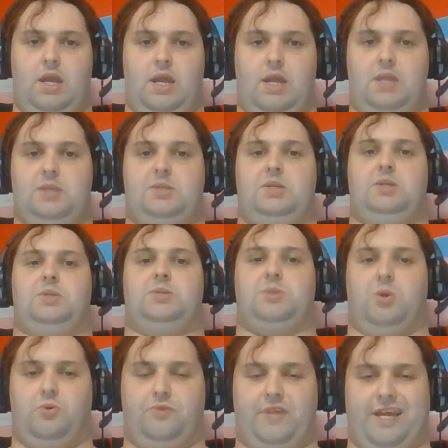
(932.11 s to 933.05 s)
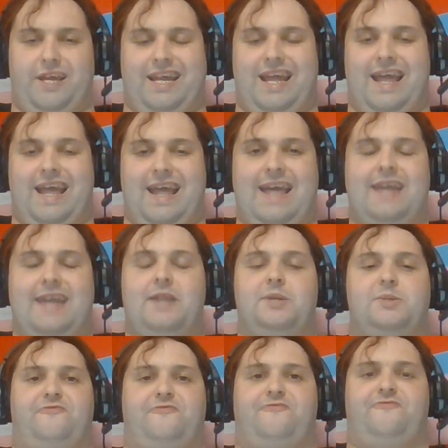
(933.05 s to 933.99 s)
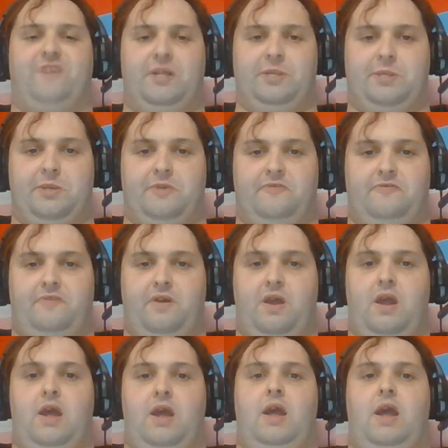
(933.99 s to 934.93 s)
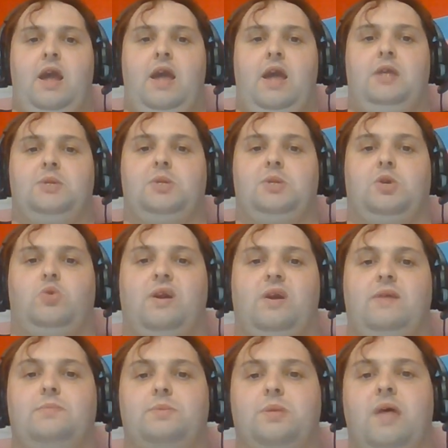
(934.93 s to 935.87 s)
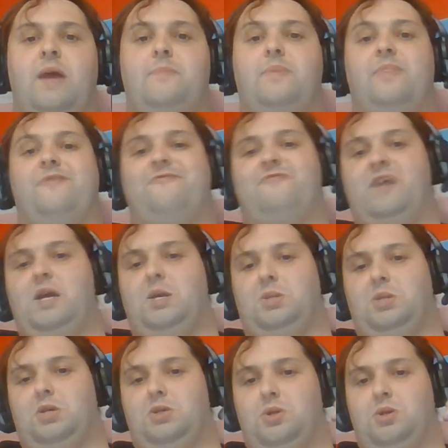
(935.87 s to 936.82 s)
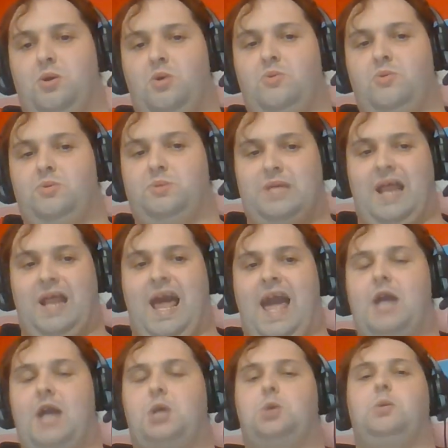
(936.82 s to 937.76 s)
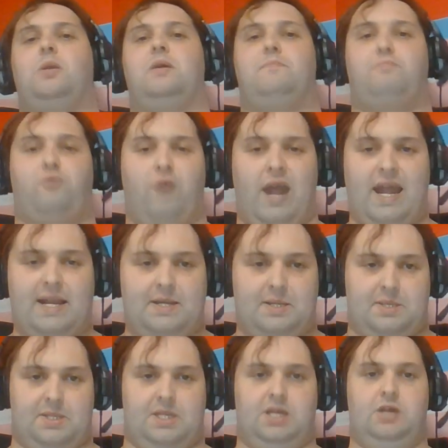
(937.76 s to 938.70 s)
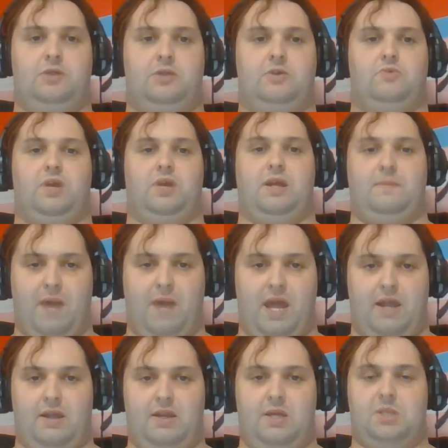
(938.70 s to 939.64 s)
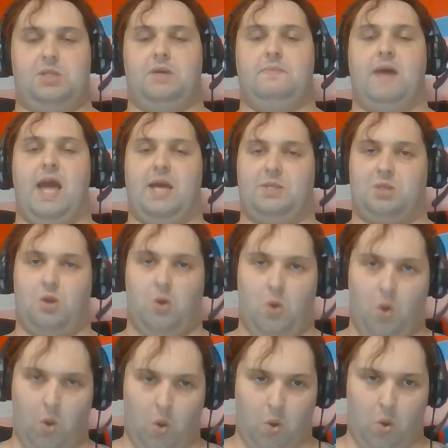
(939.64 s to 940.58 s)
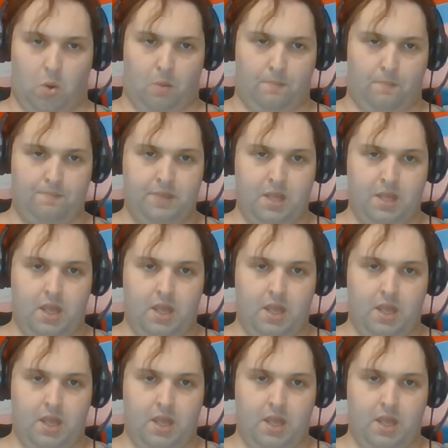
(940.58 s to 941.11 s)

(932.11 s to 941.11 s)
It is insulting, it is offensive, and it's a grave slap in the face to those that actually practice heathenry and paganism as a whole.